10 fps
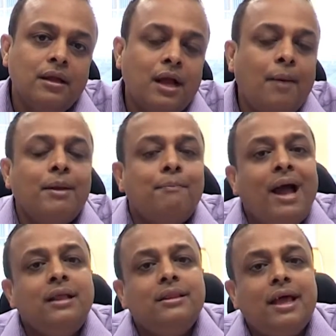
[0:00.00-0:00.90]
Coming
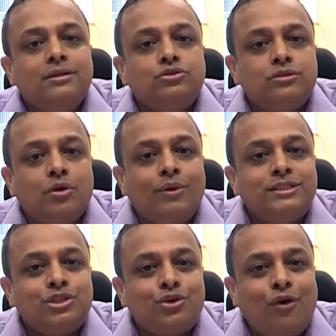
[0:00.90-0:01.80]
back then to the
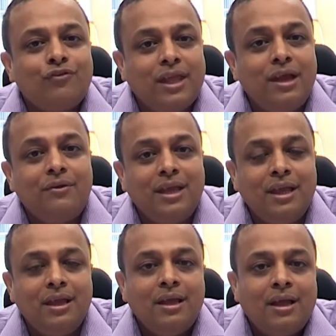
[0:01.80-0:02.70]
question of
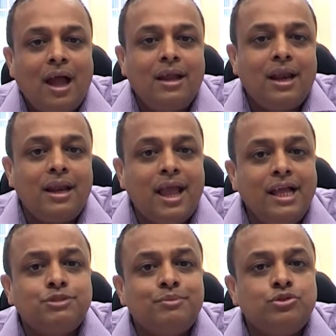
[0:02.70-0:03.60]
theory and
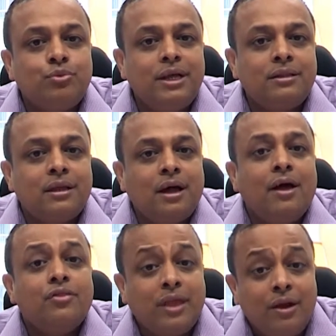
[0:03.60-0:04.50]
engagement with
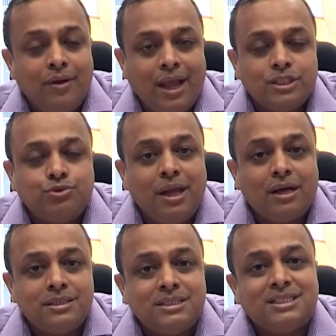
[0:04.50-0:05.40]
theory as we
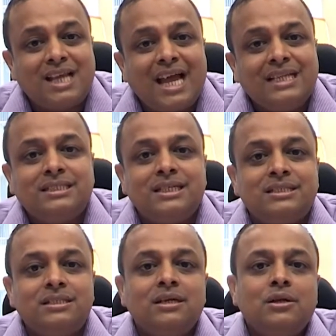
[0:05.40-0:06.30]
understand
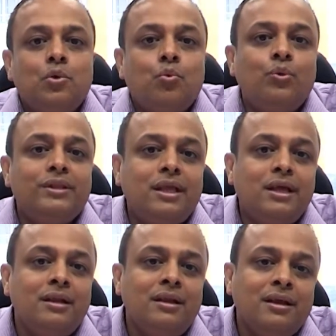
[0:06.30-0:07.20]
it
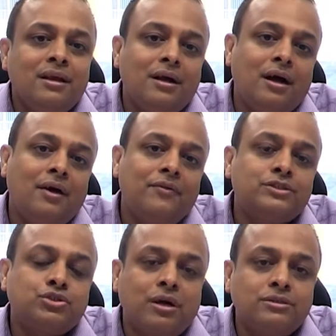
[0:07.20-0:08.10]
within the
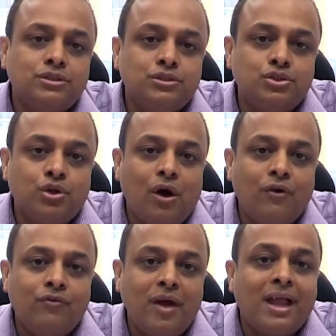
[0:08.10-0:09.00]
structures
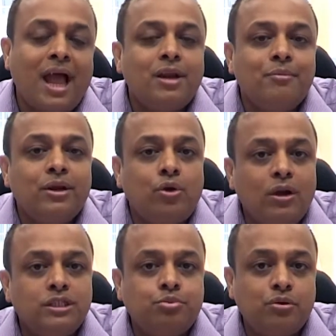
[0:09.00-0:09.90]
of academic
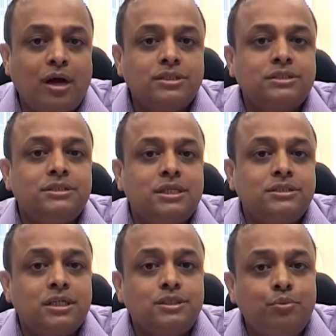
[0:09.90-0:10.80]
knowledge production
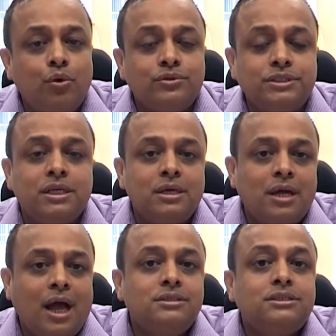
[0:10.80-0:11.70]
such as books
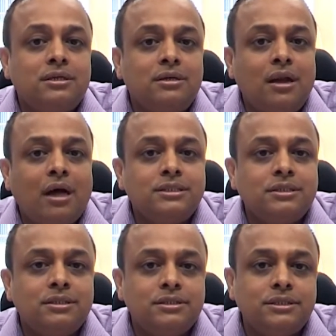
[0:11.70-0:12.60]
and journal
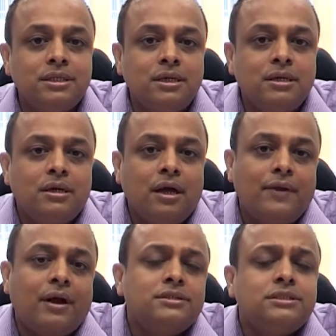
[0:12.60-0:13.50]
articles.
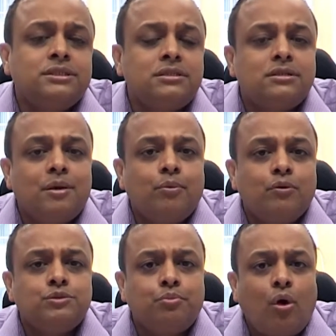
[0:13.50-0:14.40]
The culture-centered
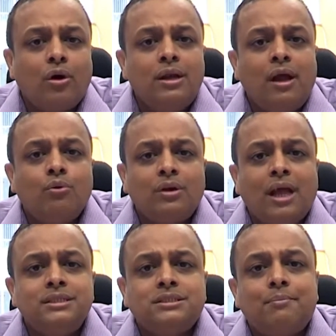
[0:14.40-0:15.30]
approach broadly
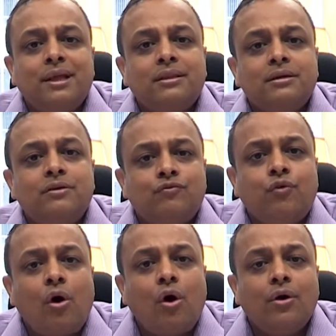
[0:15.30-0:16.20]
outlines the method
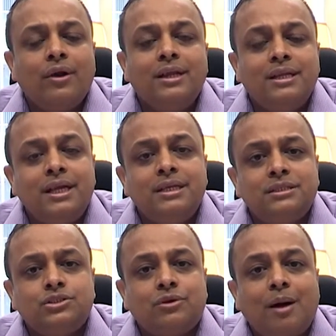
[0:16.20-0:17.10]
for indeed
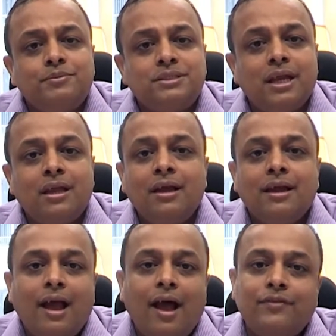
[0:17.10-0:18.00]
disrupting
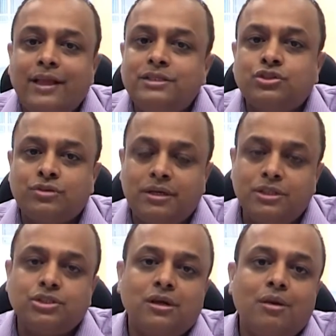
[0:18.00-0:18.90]
these
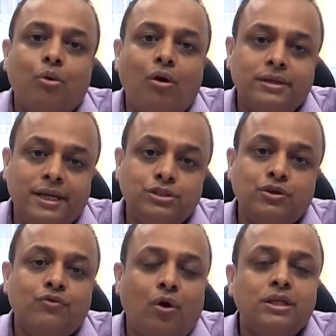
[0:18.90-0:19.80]
traditional bodies
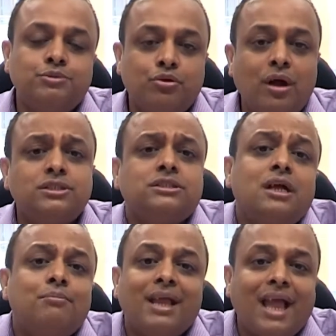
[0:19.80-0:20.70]
of knowledge production
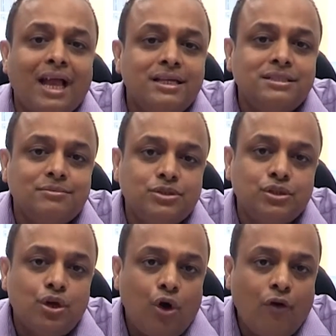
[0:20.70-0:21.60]
and
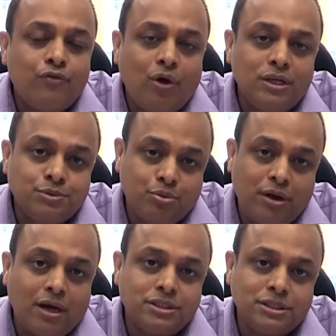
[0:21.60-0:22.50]
mechanisms of knowledge
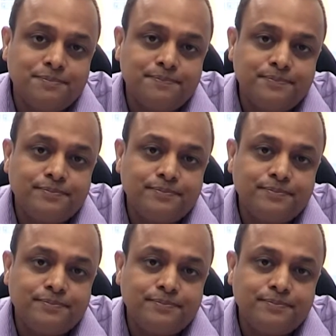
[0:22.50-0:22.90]
production.